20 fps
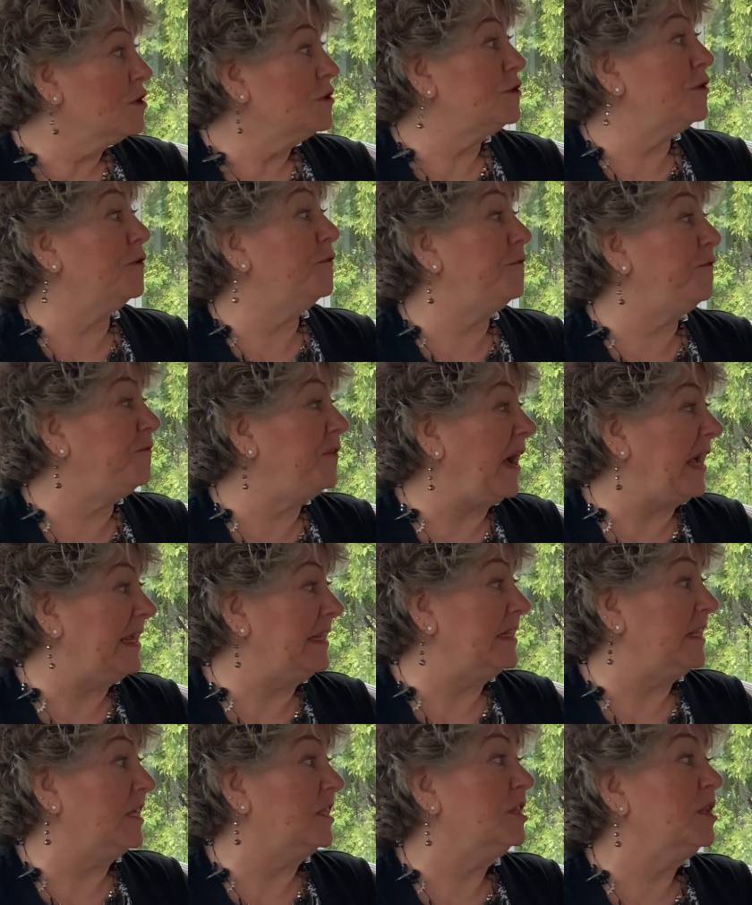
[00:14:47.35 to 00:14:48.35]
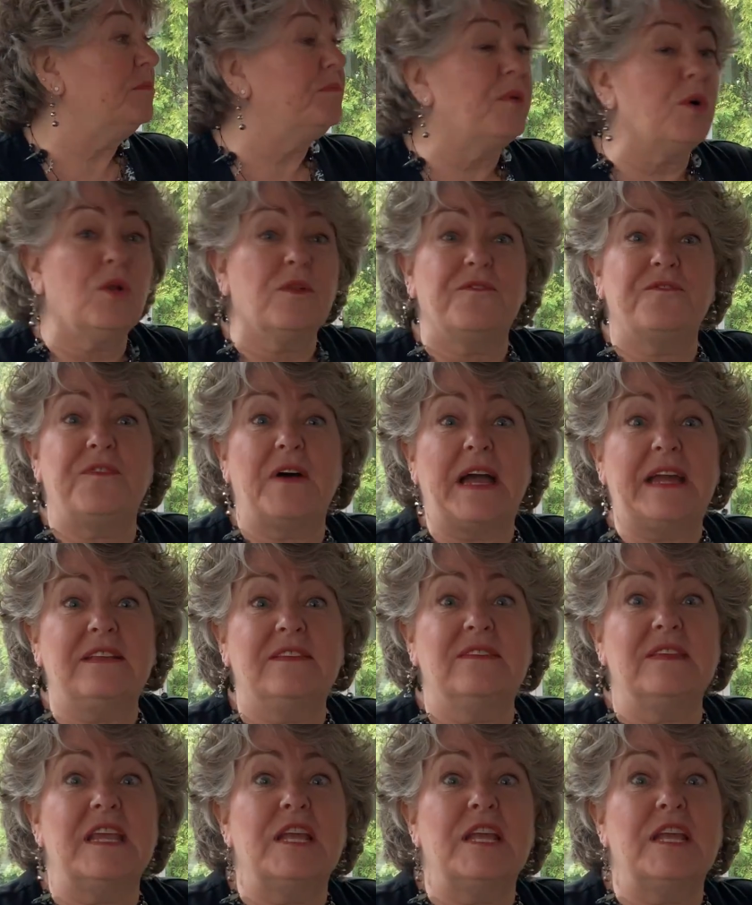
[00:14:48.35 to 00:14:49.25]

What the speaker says: to fight in the bullfights